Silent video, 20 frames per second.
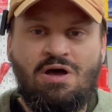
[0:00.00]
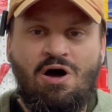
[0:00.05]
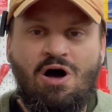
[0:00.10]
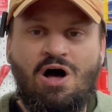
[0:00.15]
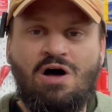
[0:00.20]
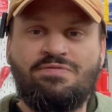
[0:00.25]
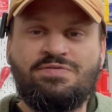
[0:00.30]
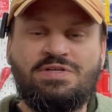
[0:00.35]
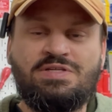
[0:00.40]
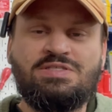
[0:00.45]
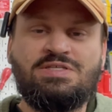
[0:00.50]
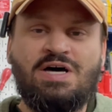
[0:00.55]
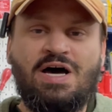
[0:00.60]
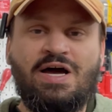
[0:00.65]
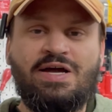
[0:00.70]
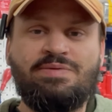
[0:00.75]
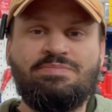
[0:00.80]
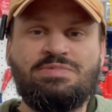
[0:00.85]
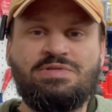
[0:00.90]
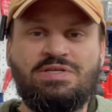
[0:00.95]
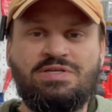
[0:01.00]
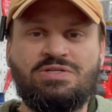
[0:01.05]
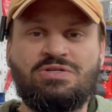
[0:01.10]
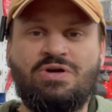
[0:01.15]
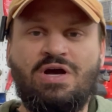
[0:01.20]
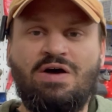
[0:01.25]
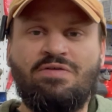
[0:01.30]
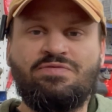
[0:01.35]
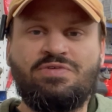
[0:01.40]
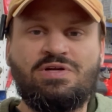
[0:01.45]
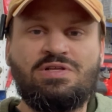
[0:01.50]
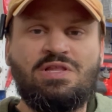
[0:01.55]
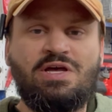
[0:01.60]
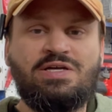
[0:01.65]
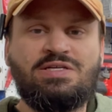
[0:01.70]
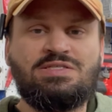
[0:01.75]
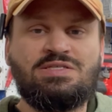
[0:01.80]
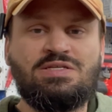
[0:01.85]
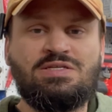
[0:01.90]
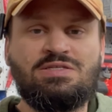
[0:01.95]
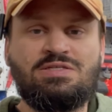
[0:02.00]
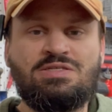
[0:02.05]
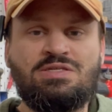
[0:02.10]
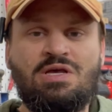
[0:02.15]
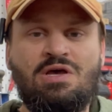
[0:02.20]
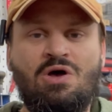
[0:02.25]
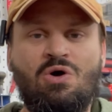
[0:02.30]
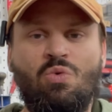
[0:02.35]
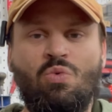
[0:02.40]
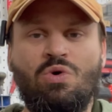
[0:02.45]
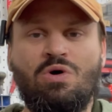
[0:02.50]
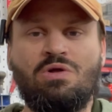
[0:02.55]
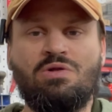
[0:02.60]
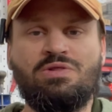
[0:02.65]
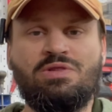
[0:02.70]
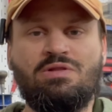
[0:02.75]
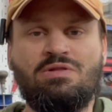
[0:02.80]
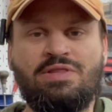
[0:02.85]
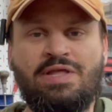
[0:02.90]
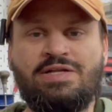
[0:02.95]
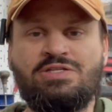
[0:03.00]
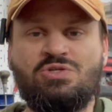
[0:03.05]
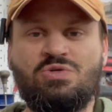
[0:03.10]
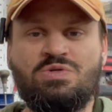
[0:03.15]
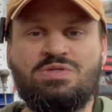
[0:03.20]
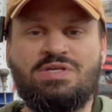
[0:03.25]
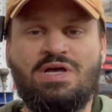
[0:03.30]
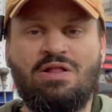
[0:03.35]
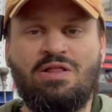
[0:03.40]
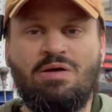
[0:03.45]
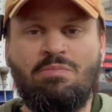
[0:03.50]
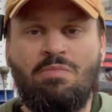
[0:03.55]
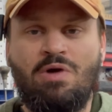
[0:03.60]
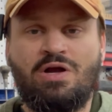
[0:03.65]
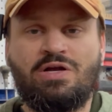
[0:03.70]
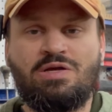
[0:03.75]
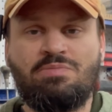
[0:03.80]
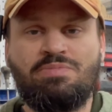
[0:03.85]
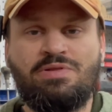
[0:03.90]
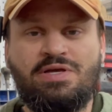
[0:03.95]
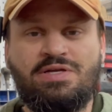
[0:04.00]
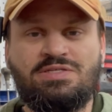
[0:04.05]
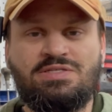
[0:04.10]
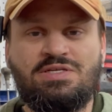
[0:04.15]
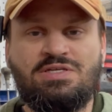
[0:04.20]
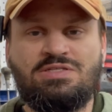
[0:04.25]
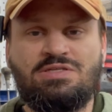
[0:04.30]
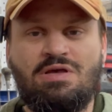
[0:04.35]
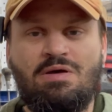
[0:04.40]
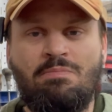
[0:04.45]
Oftentimes, these crafter license will let you sell on marketplaces,